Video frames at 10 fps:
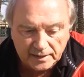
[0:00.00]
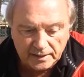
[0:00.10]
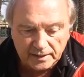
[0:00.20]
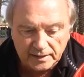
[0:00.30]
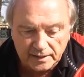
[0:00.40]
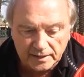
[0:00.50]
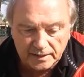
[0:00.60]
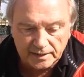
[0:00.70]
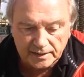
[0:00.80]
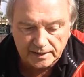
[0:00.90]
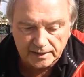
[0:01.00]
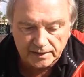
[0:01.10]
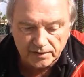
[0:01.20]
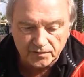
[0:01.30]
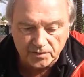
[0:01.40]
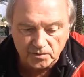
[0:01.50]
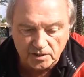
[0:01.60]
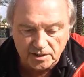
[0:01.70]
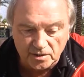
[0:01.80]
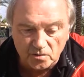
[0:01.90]
And of the
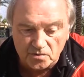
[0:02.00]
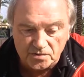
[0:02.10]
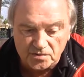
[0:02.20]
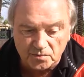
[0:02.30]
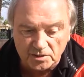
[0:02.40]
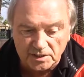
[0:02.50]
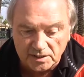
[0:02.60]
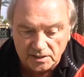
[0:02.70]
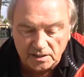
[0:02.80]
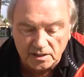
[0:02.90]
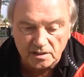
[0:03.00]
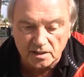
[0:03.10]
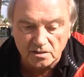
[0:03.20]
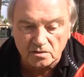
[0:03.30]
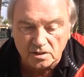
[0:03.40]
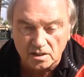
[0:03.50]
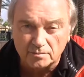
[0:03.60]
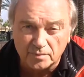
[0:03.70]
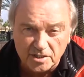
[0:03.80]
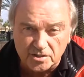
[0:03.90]
20 courses we did, they're not high
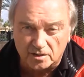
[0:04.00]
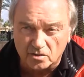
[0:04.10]
budget